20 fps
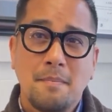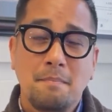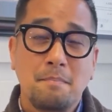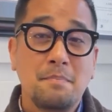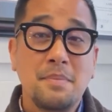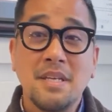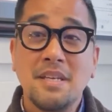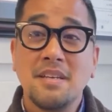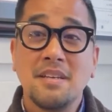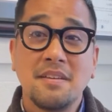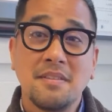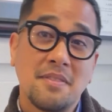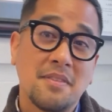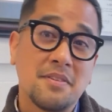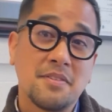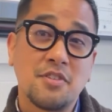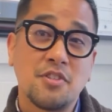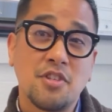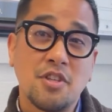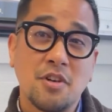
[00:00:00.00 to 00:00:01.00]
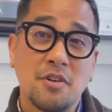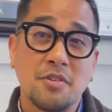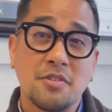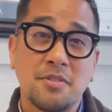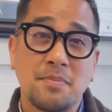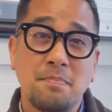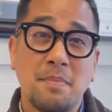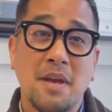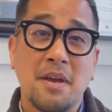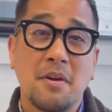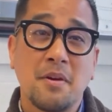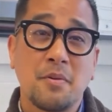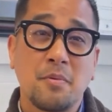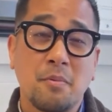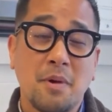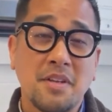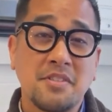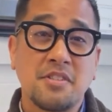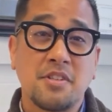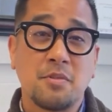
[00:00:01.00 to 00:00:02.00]
Being this year's Bayard
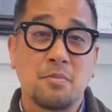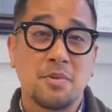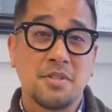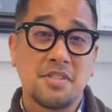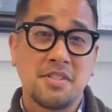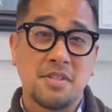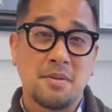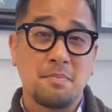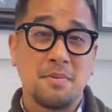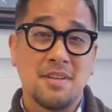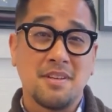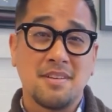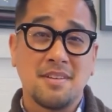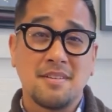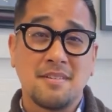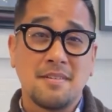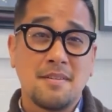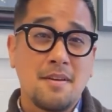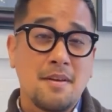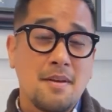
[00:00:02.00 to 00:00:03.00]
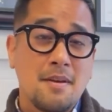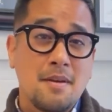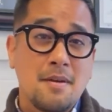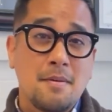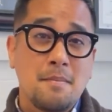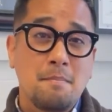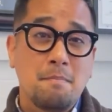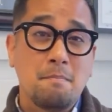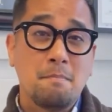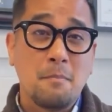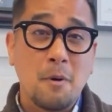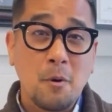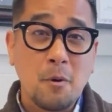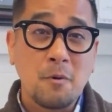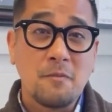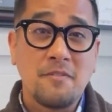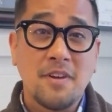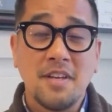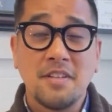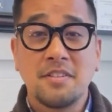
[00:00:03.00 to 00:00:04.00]
Rustin recipient
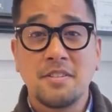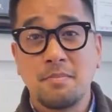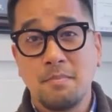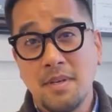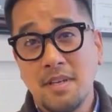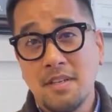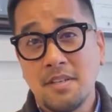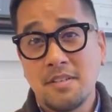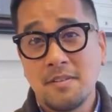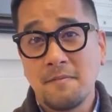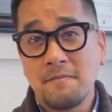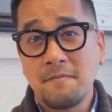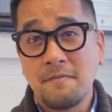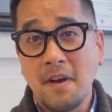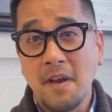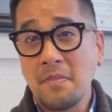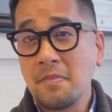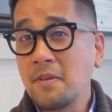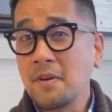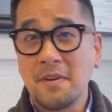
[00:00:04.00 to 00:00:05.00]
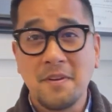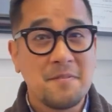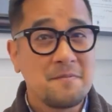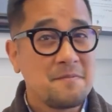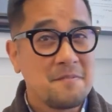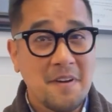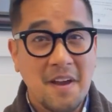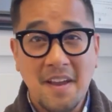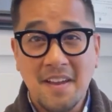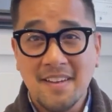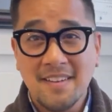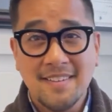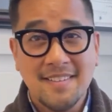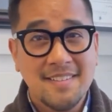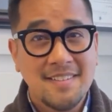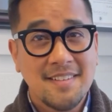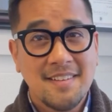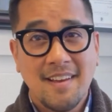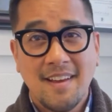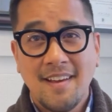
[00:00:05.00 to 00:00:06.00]
motivates me to fight the good
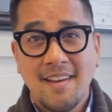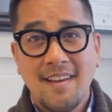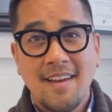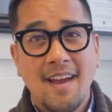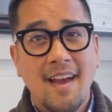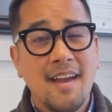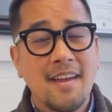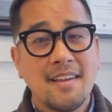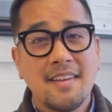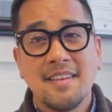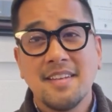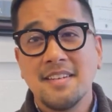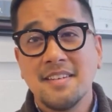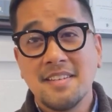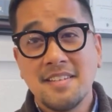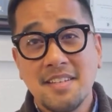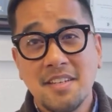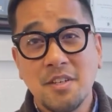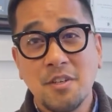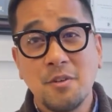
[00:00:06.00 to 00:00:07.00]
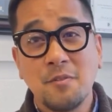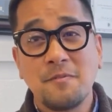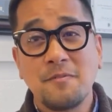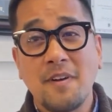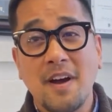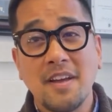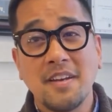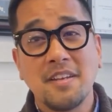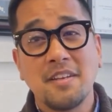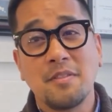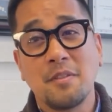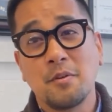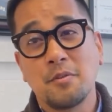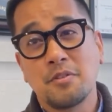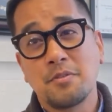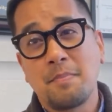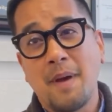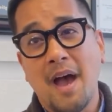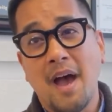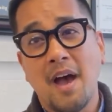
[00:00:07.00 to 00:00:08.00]
fight and continue finding
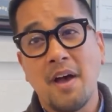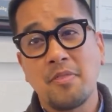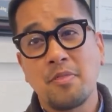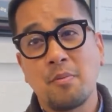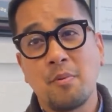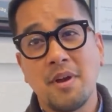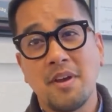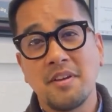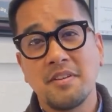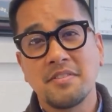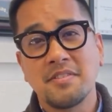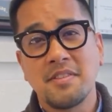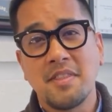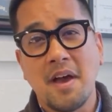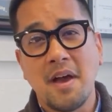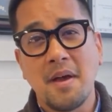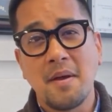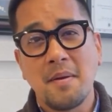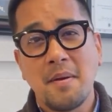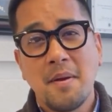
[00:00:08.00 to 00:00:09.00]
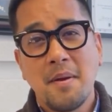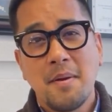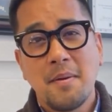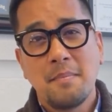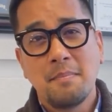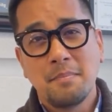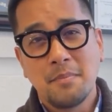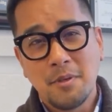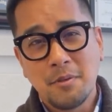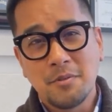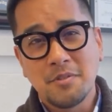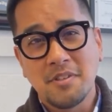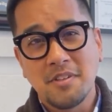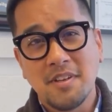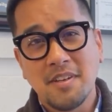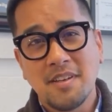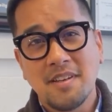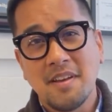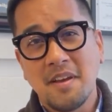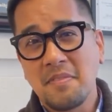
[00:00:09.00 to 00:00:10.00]
those pathways that
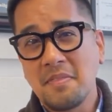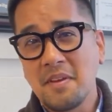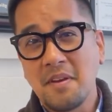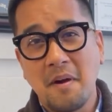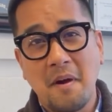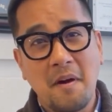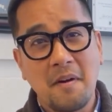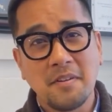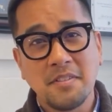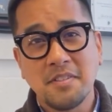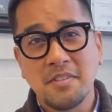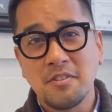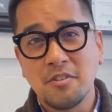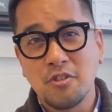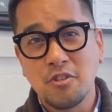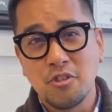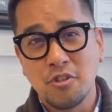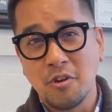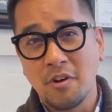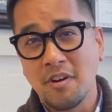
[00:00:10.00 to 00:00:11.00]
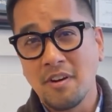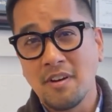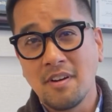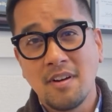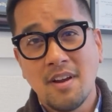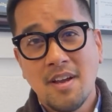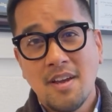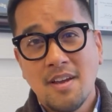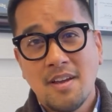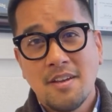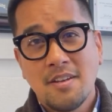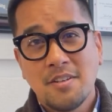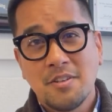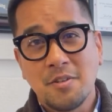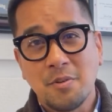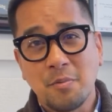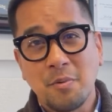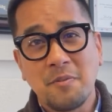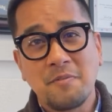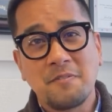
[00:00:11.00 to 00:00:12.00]
music and the arts endure
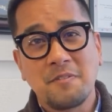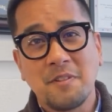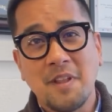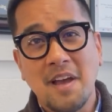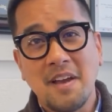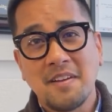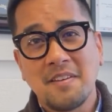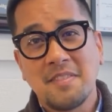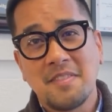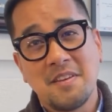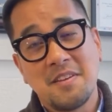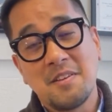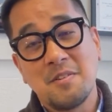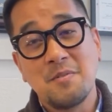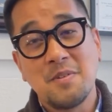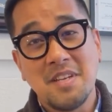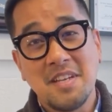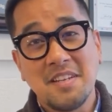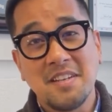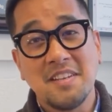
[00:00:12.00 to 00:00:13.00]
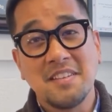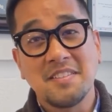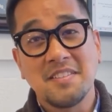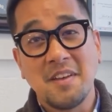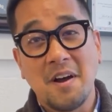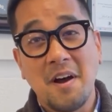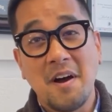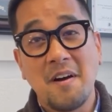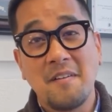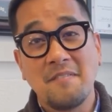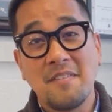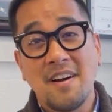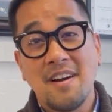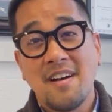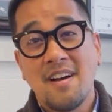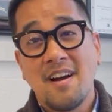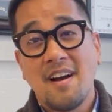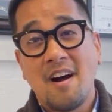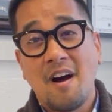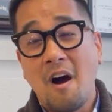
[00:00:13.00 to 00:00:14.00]
to reflect the uniqueness of
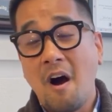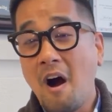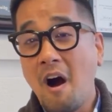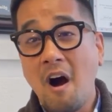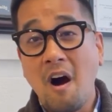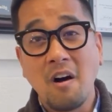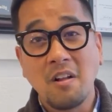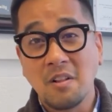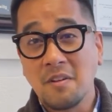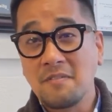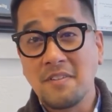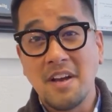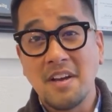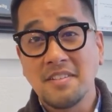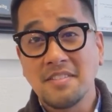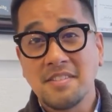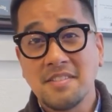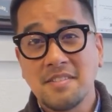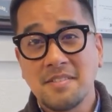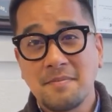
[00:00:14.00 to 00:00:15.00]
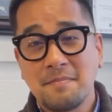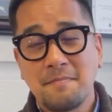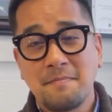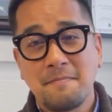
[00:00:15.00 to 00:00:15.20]
all of us.